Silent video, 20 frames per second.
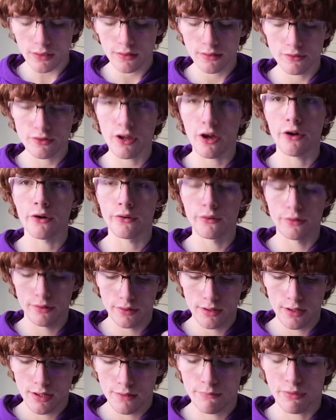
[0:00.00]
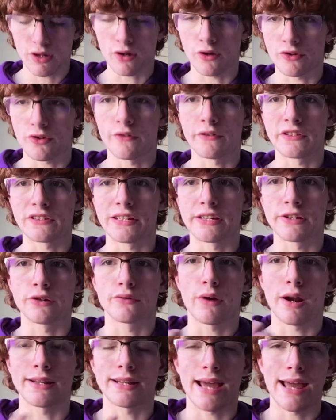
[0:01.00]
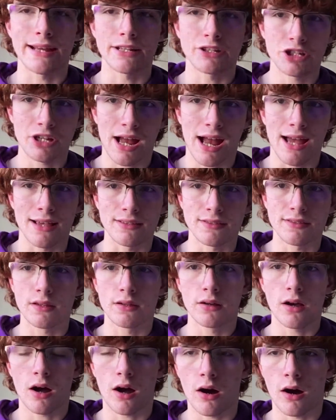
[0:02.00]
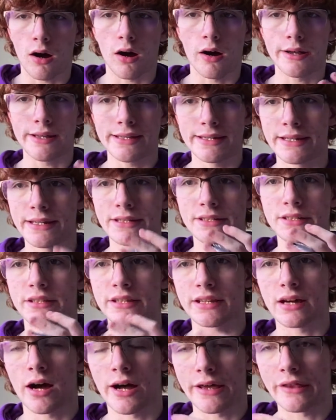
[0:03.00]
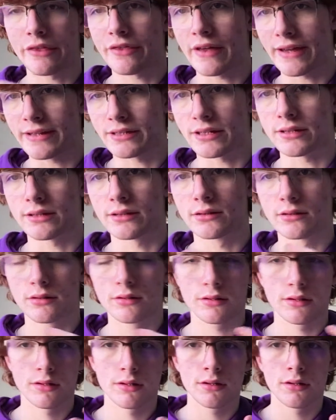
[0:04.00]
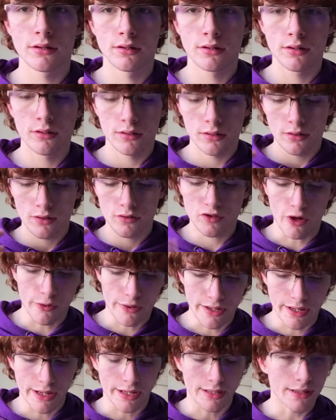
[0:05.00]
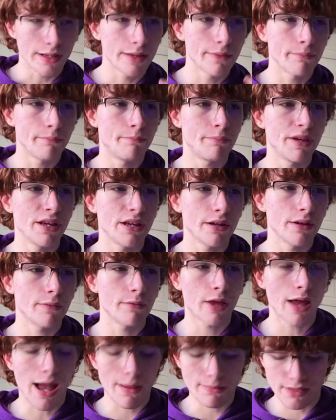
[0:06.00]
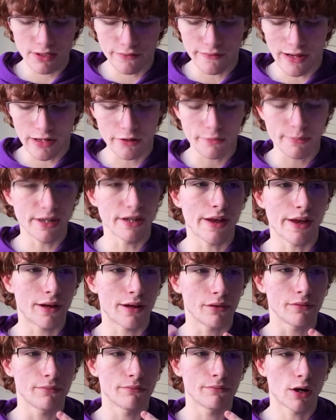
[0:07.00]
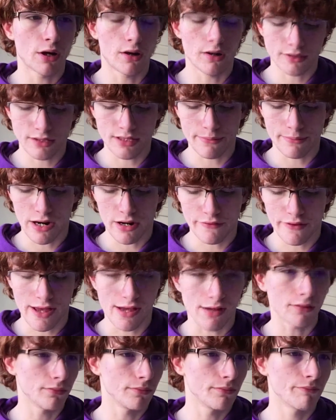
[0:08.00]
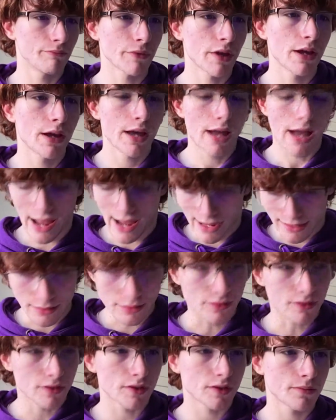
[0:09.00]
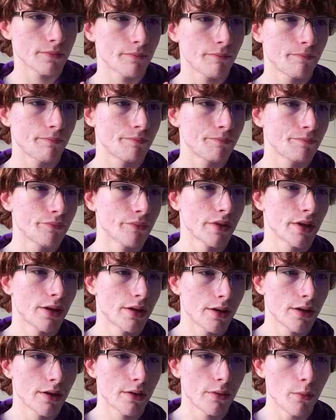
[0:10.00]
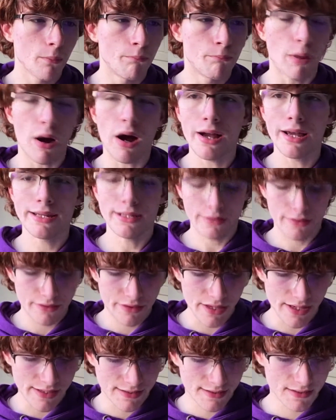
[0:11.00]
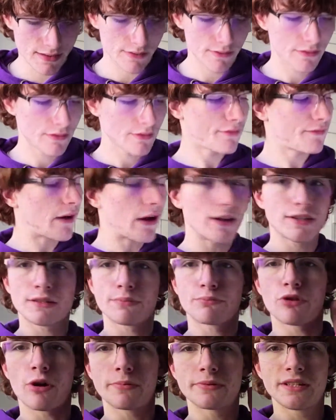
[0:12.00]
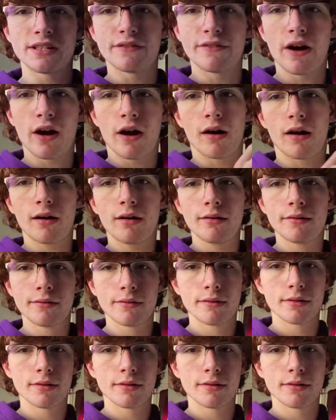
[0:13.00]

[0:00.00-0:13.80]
So, because obviously you could write H as R e to the I theta. So absolute value B of L R to the power of L. And by this first property of R,